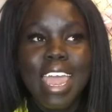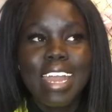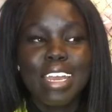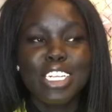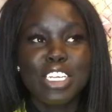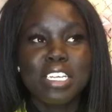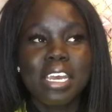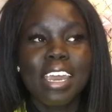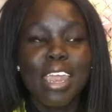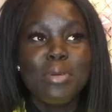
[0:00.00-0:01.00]
and it
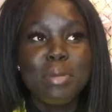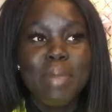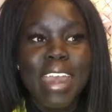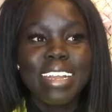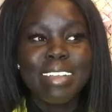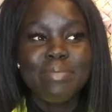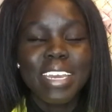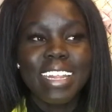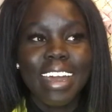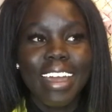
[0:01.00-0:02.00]
reminded
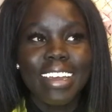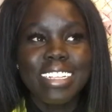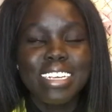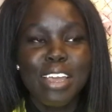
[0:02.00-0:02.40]
me that